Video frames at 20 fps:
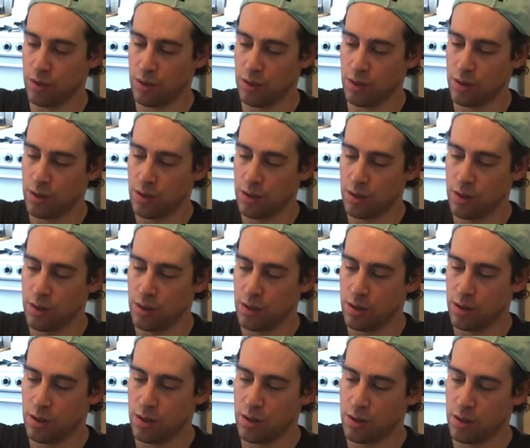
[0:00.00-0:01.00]

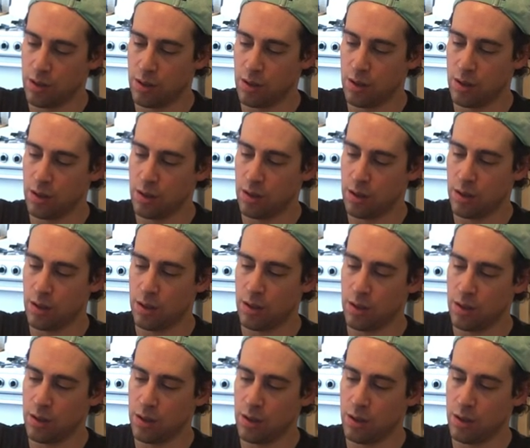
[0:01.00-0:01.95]
No one is speaking in this clip.